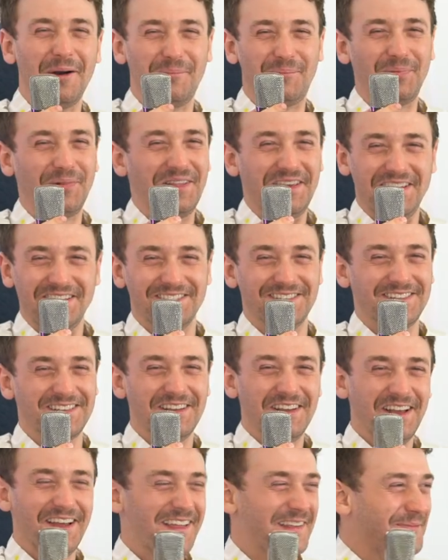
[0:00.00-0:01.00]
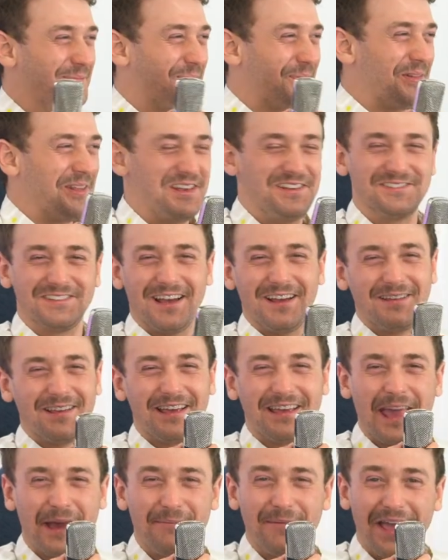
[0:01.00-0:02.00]
Please, please, I,
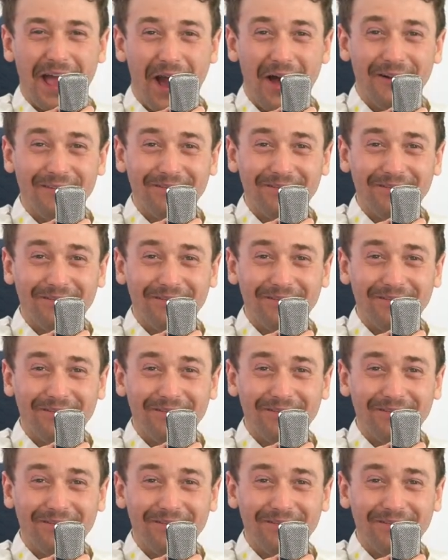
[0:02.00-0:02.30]
get me out